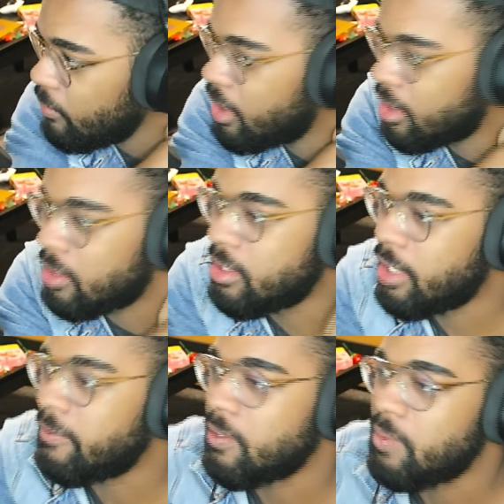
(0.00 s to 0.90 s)
Like, there are
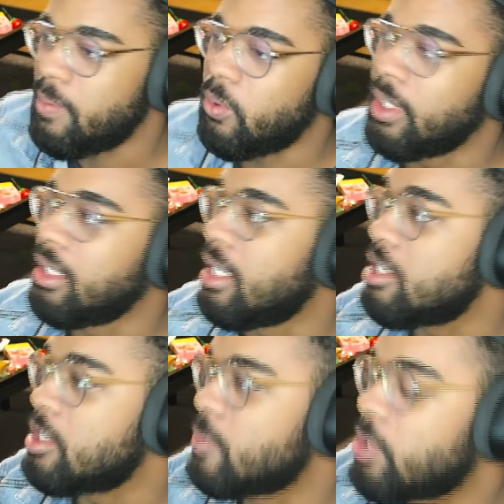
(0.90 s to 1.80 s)
definitely people with
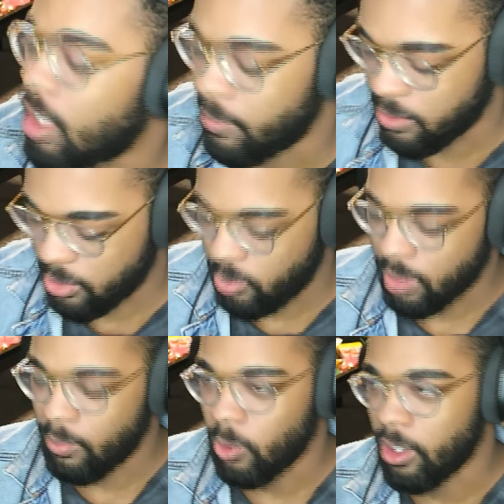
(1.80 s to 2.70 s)
less subscribers who
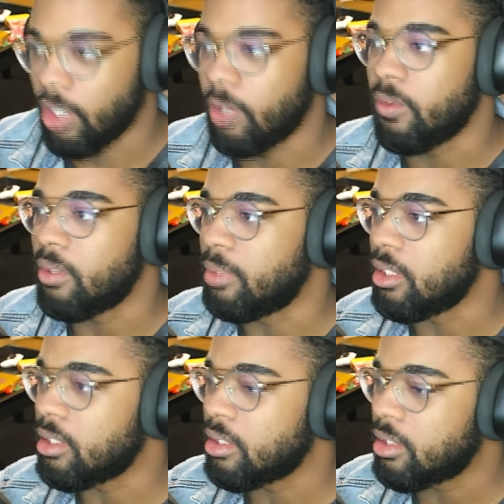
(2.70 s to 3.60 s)
are more known than
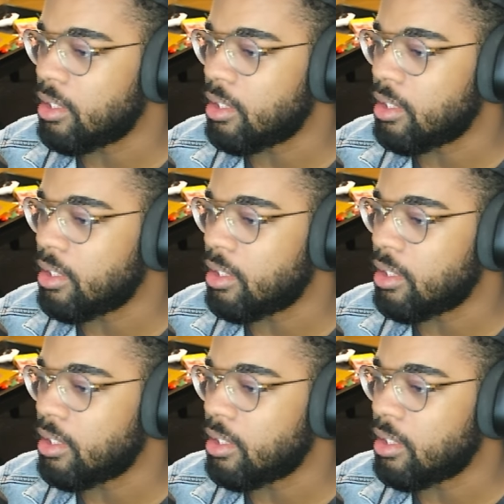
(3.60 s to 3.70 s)
Blee.